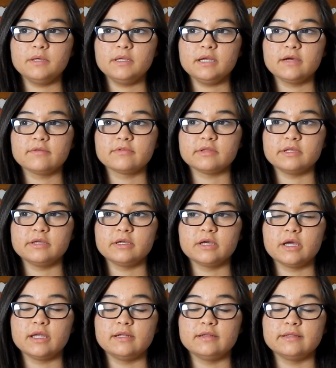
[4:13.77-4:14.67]
gonna have to edit
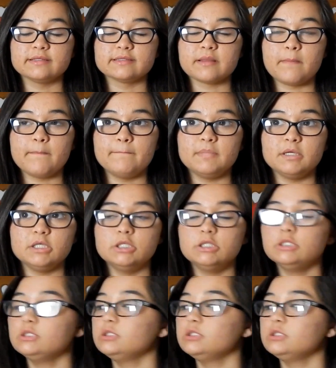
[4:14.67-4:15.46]
this bunch.